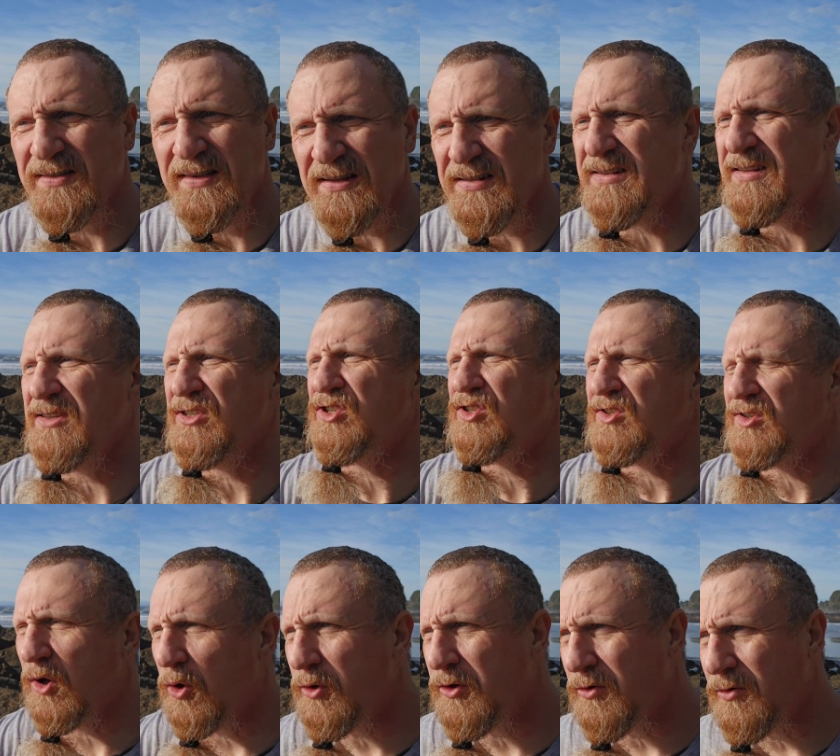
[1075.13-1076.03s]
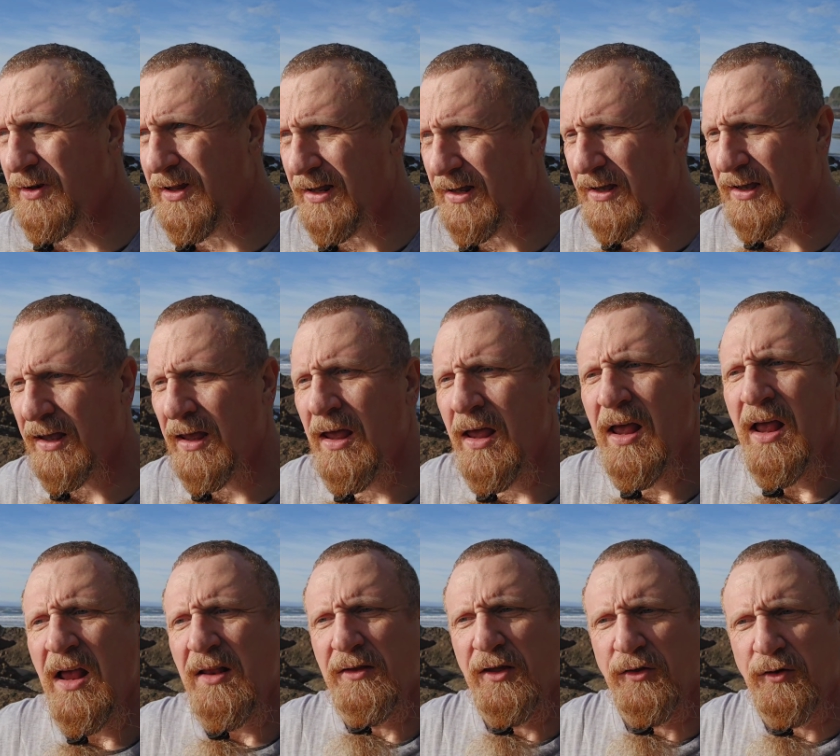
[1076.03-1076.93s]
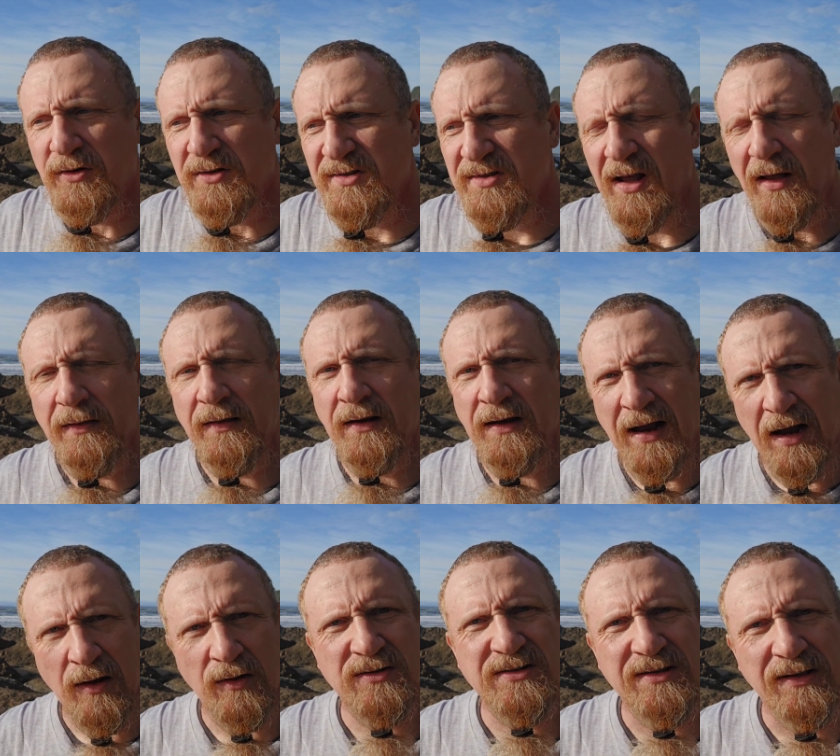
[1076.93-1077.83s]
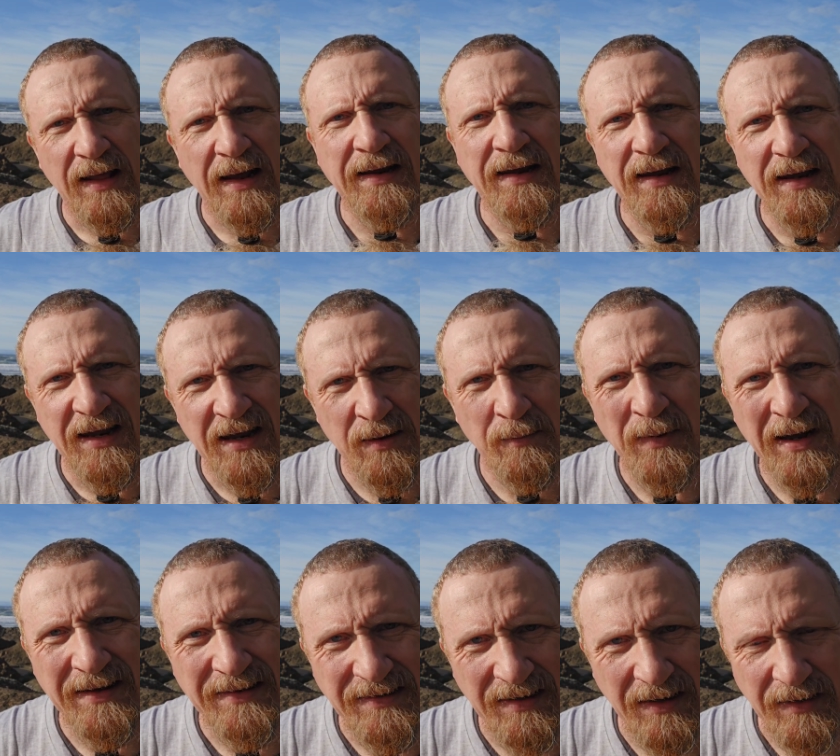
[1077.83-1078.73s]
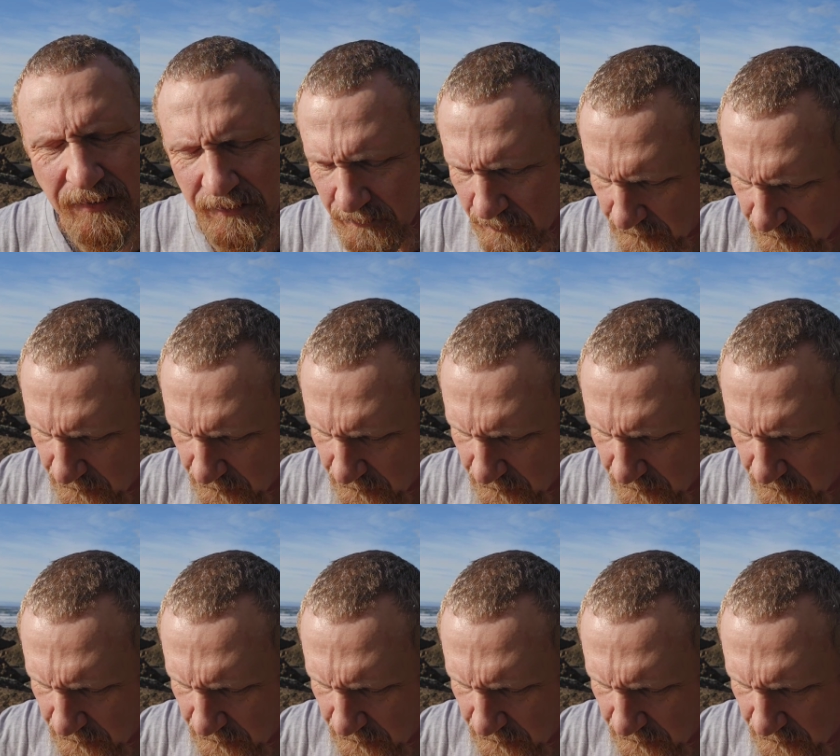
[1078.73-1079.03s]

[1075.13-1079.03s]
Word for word: This is so unique that there's nothing else like it in my den.